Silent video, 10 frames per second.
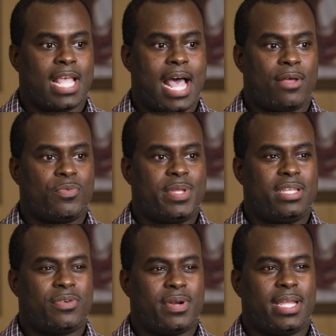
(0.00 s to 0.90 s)
How do we
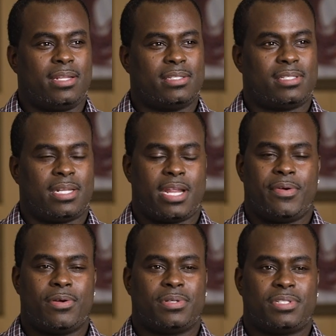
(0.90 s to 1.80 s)
create a
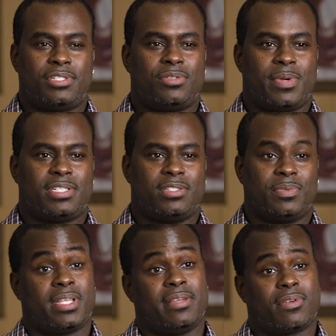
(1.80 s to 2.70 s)
scenario or situation
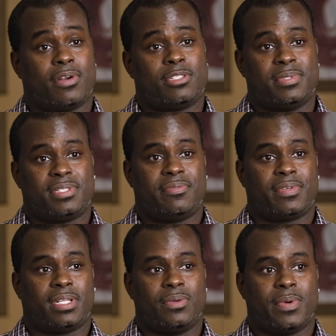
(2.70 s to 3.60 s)
with gift cards
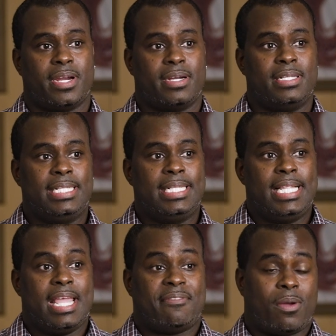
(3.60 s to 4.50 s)
specifically where
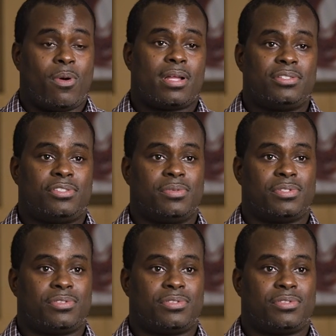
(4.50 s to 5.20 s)
if I walk into a